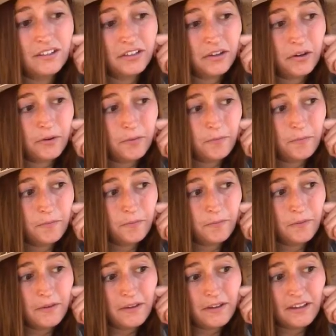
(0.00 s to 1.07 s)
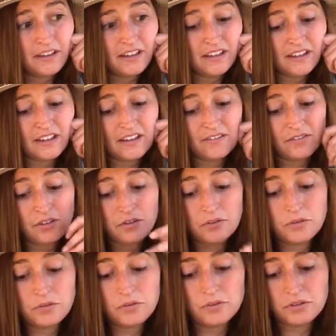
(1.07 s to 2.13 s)
So, if
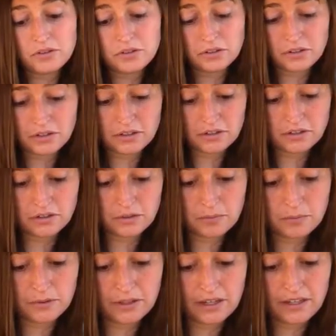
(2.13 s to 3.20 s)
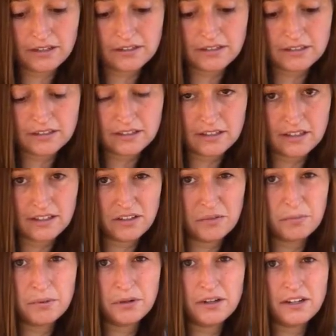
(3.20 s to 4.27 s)
you took your little plant and
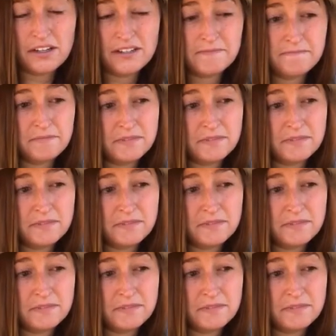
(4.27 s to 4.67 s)
you put it